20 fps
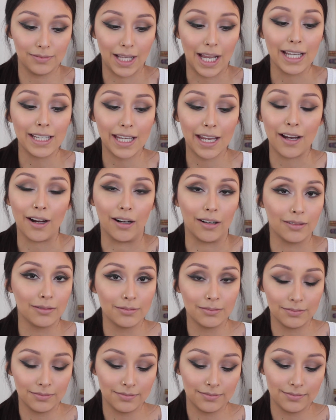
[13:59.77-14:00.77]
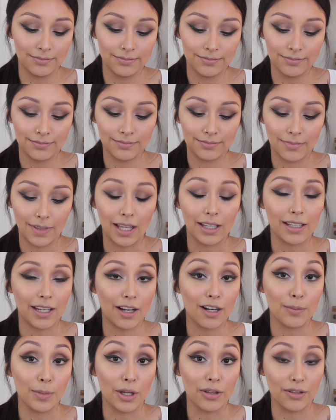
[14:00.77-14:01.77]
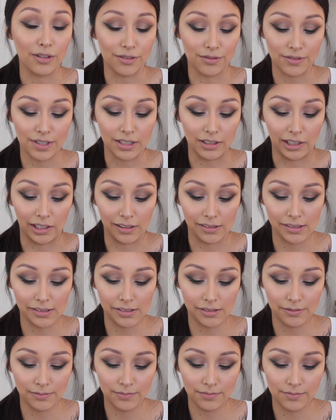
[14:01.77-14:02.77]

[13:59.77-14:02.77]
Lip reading: I care. I care about their feelings.